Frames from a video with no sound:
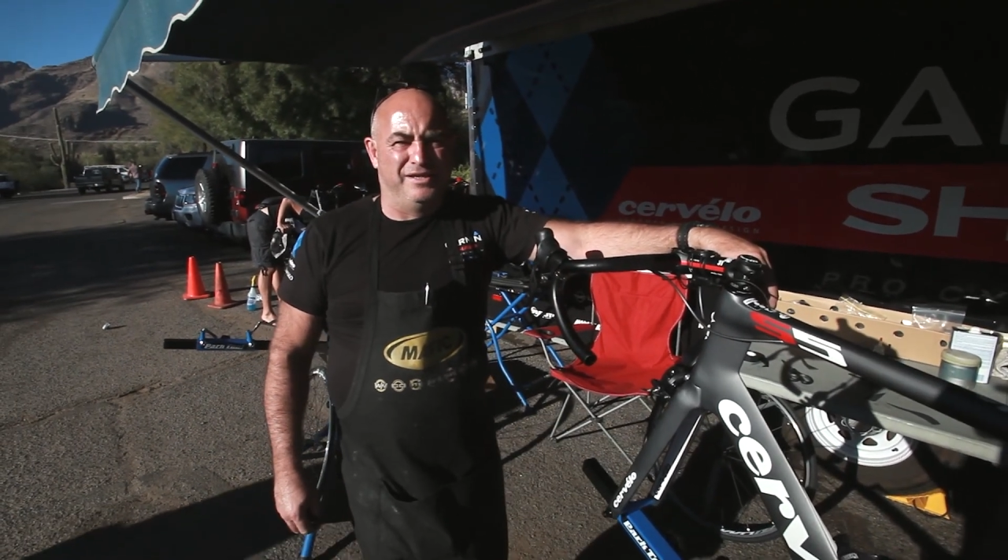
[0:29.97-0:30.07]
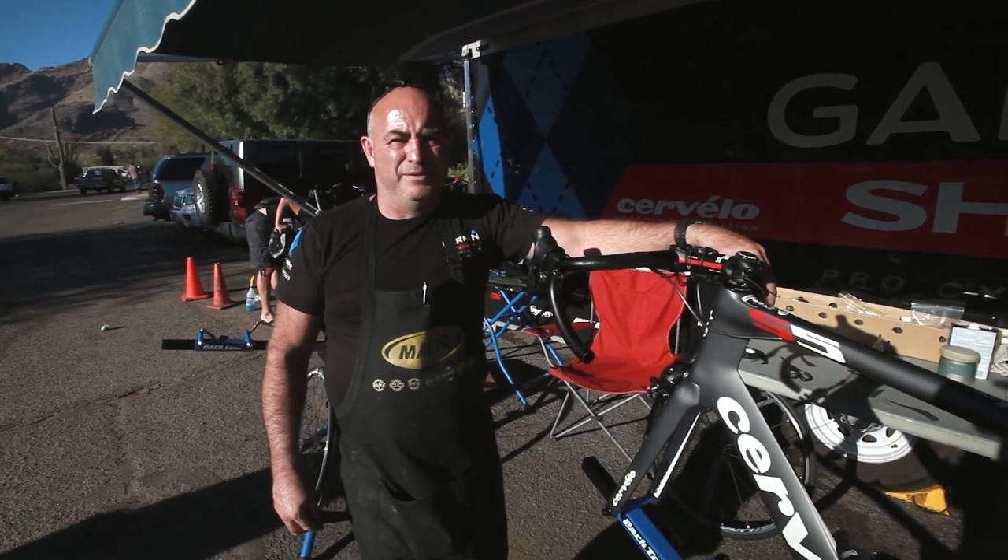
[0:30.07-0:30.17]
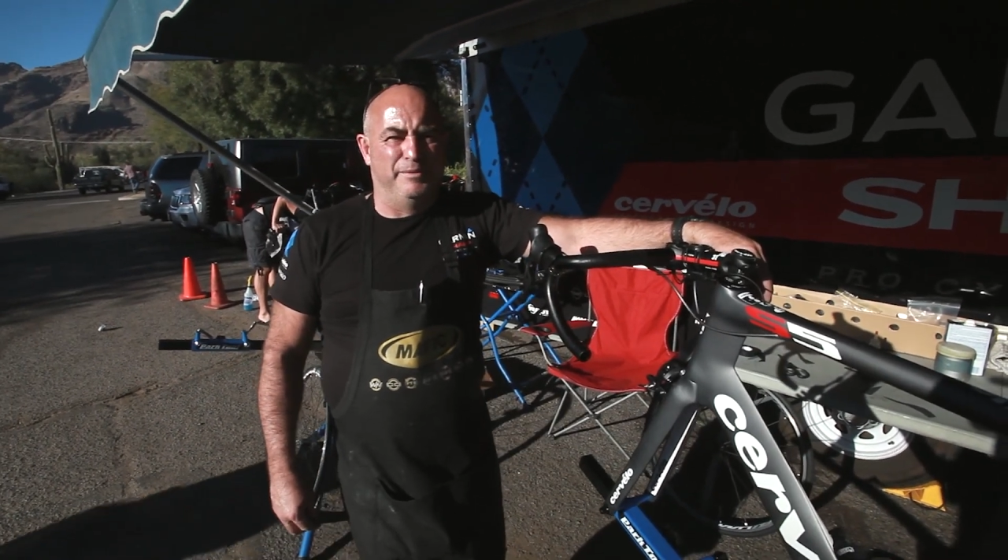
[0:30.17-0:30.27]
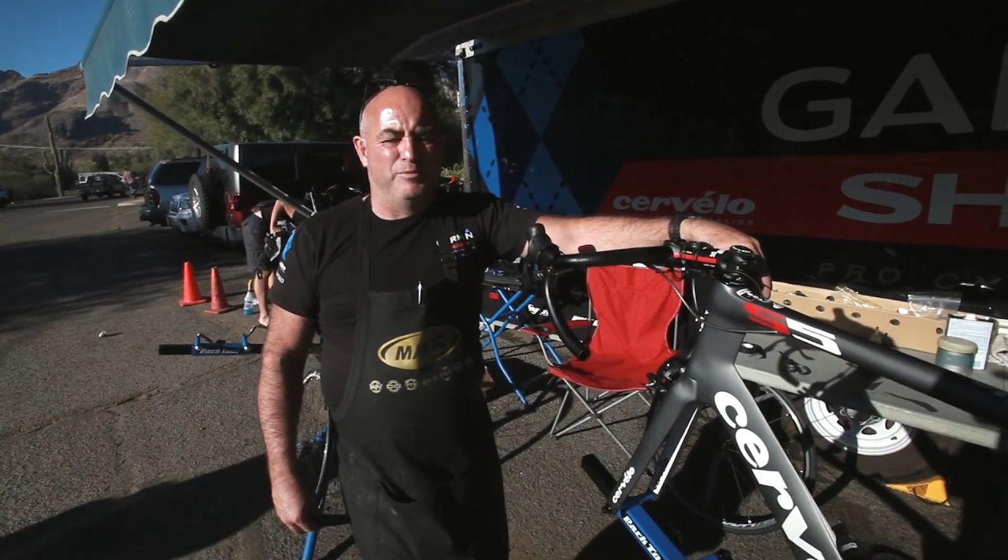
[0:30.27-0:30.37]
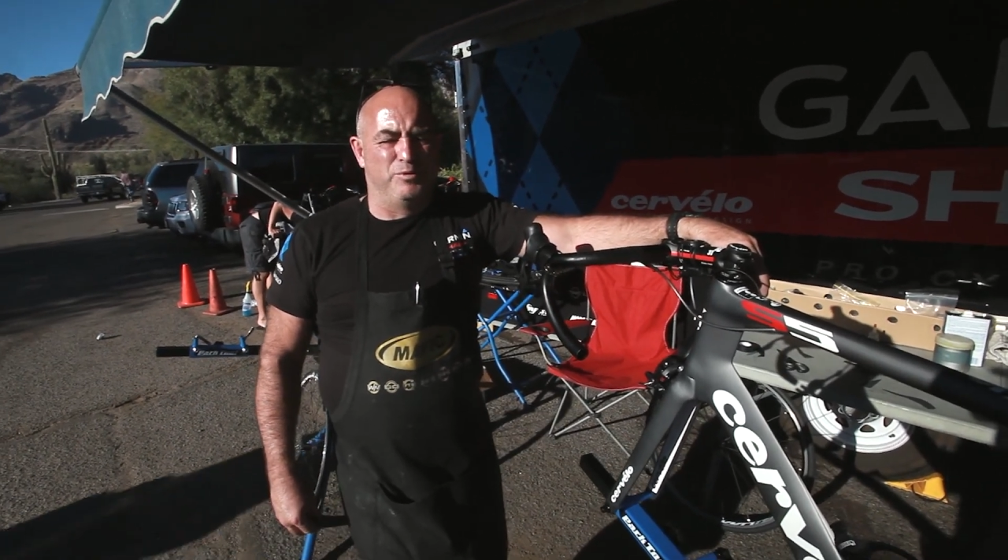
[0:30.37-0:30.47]
a
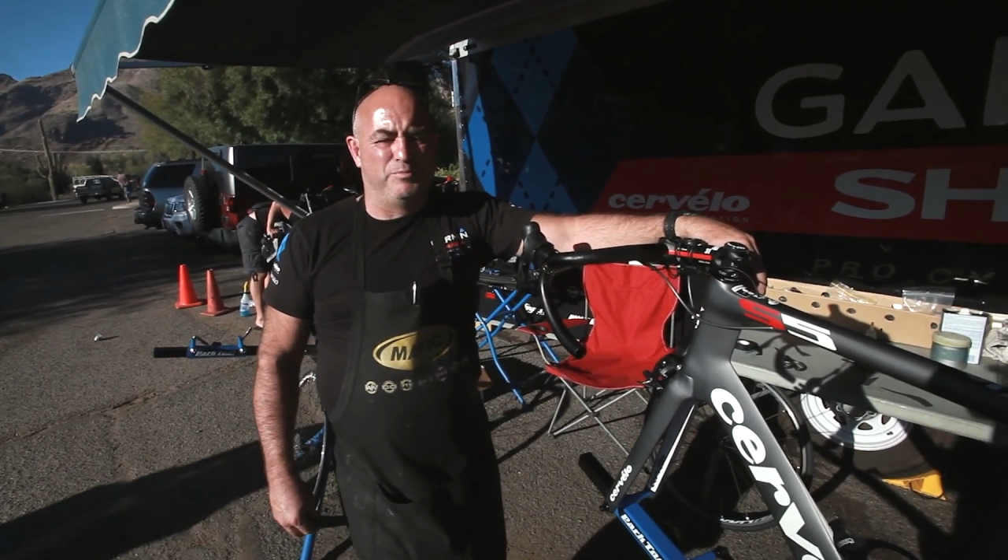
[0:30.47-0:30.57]
little bit more